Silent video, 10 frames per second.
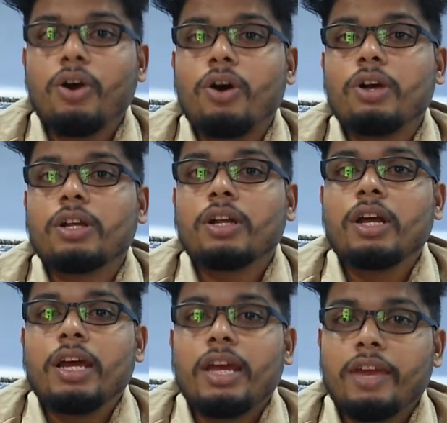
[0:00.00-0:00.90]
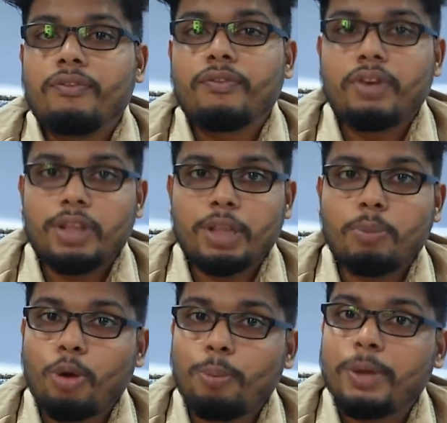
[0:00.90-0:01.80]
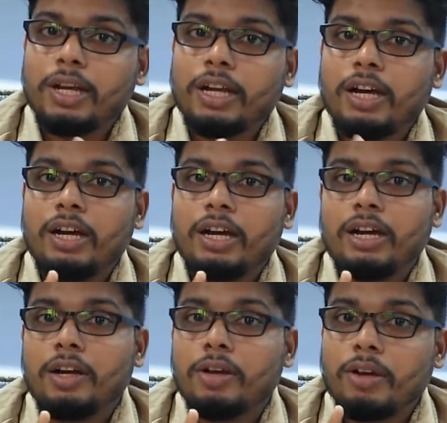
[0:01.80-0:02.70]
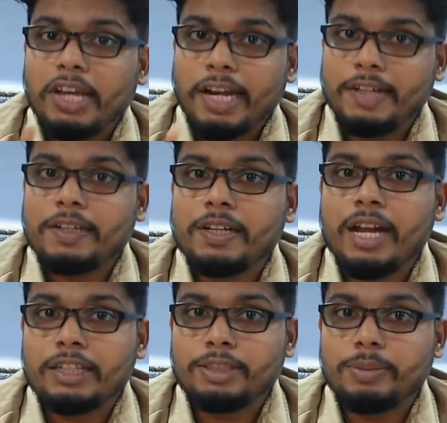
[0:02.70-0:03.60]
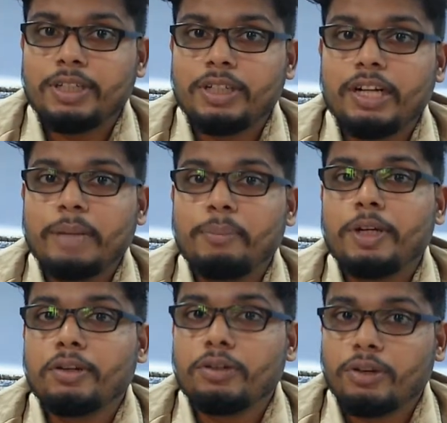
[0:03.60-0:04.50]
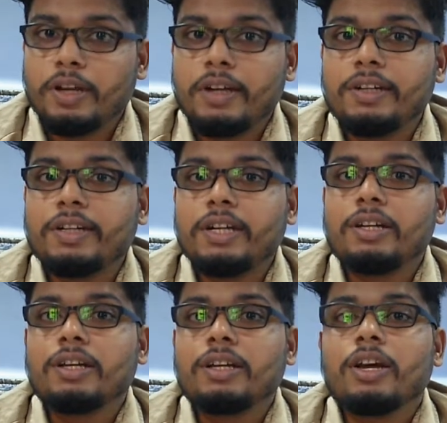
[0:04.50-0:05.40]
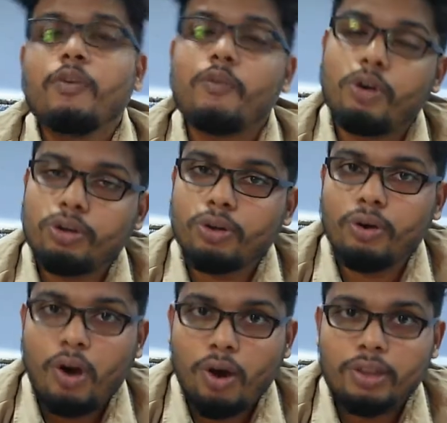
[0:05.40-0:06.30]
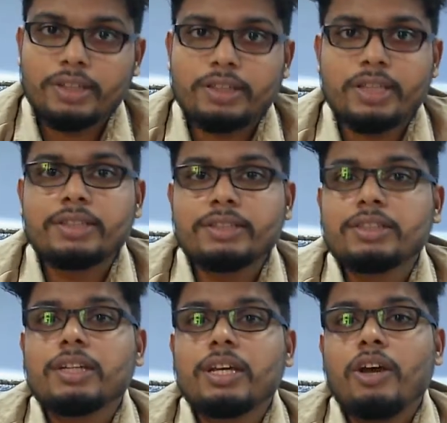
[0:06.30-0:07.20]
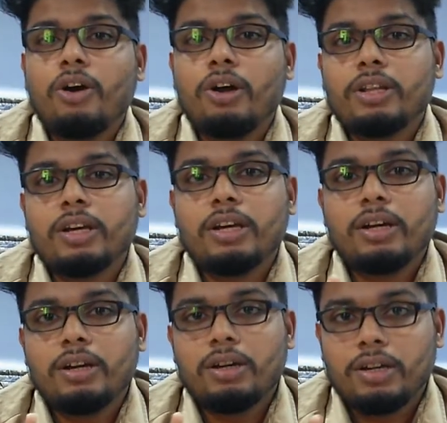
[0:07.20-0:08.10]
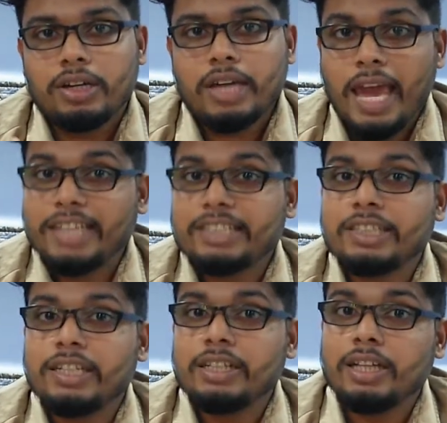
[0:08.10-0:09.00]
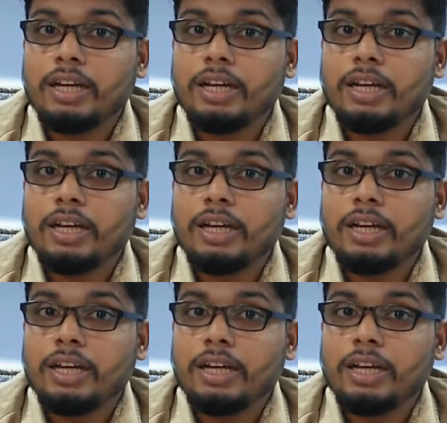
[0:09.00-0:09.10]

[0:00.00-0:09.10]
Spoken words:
Or if the proper creditor has been debited or credited, what all the things, all the cash in